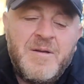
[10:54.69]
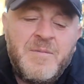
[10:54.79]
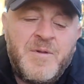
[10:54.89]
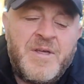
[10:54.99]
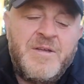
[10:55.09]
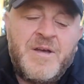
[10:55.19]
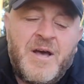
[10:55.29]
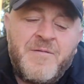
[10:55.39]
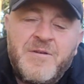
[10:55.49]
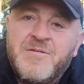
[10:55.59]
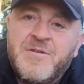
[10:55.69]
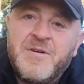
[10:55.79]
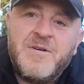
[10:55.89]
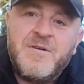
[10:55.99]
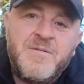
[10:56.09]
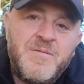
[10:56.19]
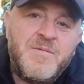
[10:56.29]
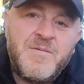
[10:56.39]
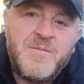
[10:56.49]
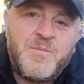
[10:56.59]
but then you're having to
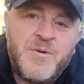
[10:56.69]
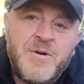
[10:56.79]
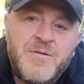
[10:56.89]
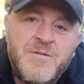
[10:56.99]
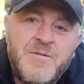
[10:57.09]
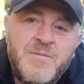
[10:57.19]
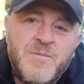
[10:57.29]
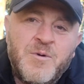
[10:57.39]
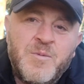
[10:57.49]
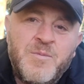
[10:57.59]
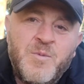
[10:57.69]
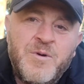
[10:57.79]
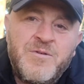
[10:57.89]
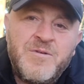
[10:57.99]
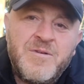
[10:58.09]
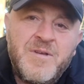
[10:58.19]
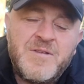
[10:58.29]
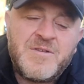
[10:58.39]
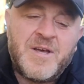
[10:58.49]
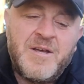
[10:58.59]
put more wood
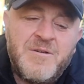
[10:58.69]
inside.